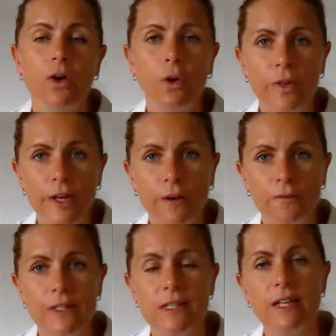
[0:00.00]
Call the
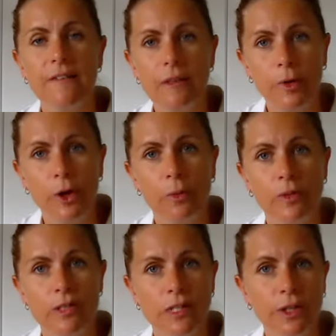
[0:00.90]
office, let them know
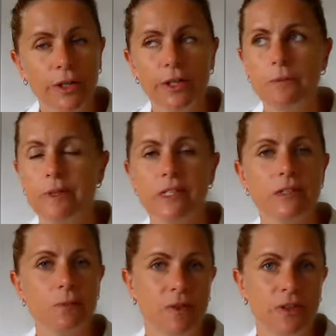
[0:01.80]
what's occurred. Mr.
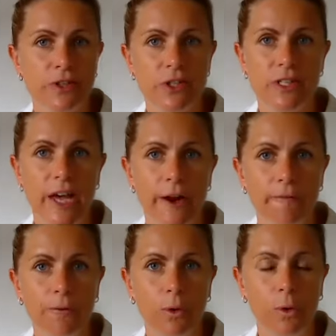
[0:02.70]
Smith has just had
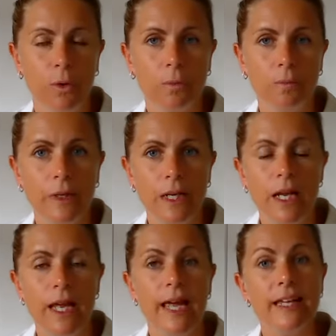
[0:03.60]
a fall.
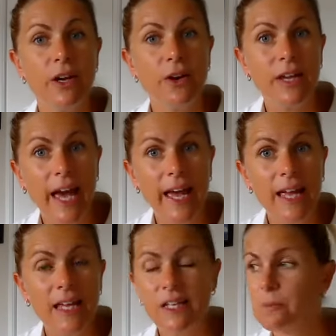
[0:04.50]
He's
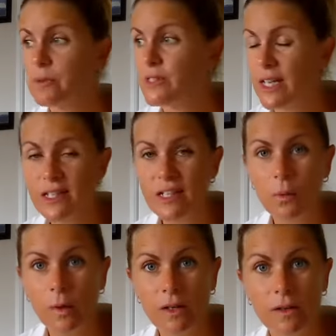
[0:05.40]
okay, he's
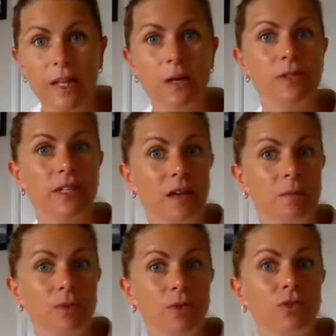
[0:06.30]
presenting well, he was
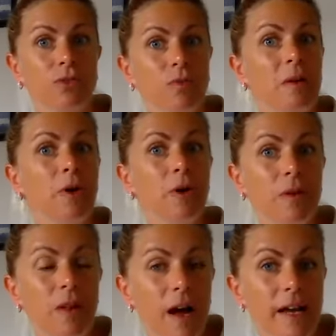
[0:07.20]
able to
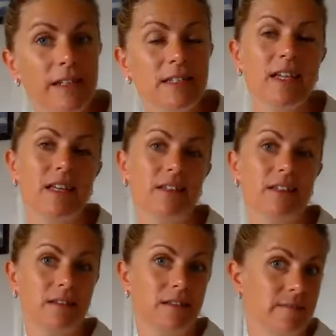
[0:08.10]
remobilize,
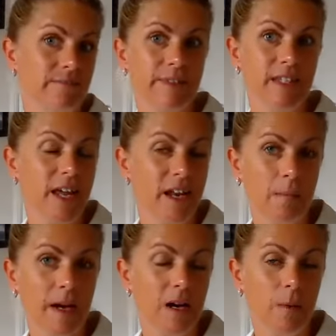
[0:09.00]
he's
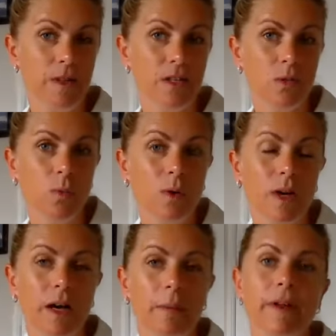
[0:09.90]
standing back up with his
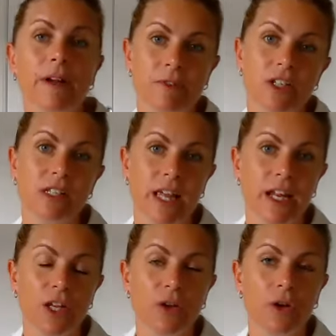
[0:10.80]
walker, but I'm just
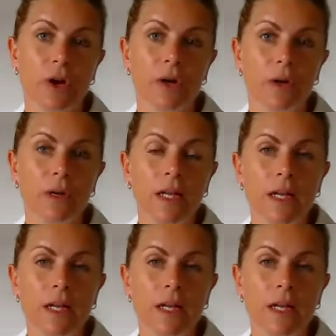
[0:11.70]
letting you know.